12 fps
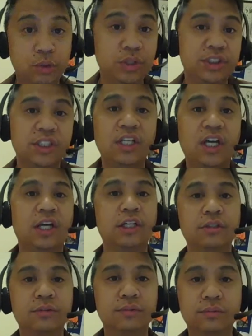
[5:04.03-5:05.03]
do this a
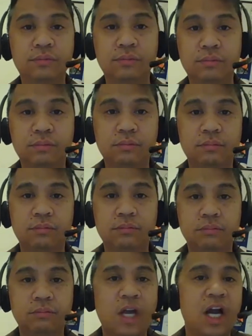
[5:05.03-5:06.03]
lot.
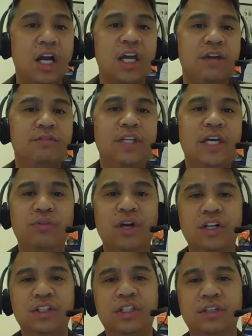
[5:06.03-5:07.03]
I have dead
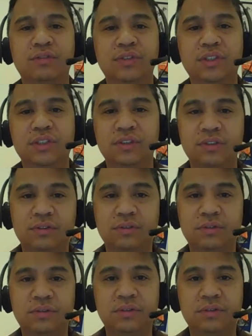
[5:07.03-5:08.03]
relatives.
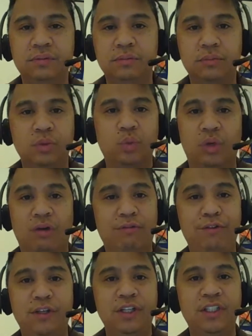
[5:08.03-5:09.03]
When
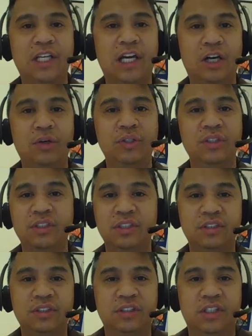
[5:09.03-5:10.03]
I'm feeling down,
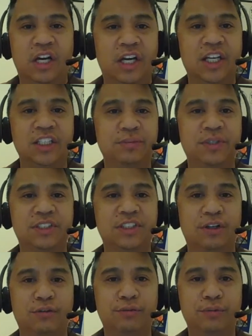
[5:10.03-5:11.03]
I ask
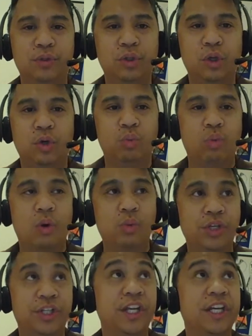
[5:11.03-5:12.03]
myself, what
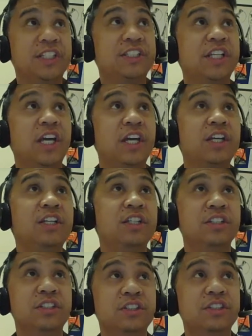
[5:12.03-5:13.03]
would they say
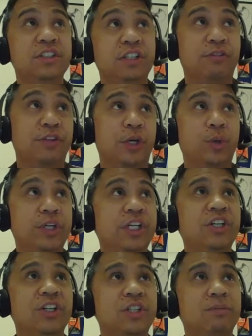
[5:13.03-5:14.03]
if they were
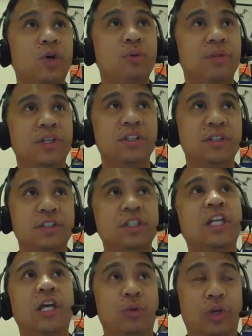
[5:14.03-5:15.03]
here at the moment?
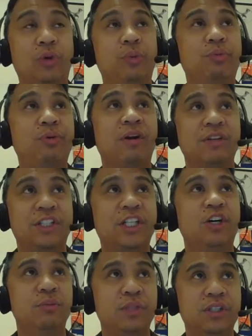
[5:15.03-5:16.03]
And they would probably
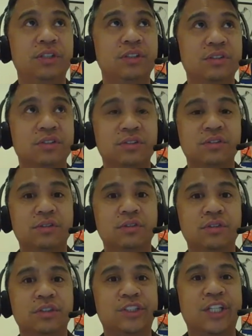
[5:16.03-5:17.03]
tell me,
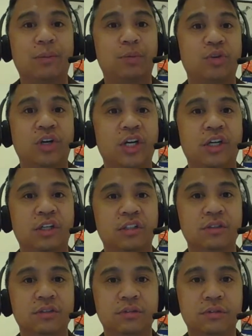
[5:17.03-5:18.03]
stop crying.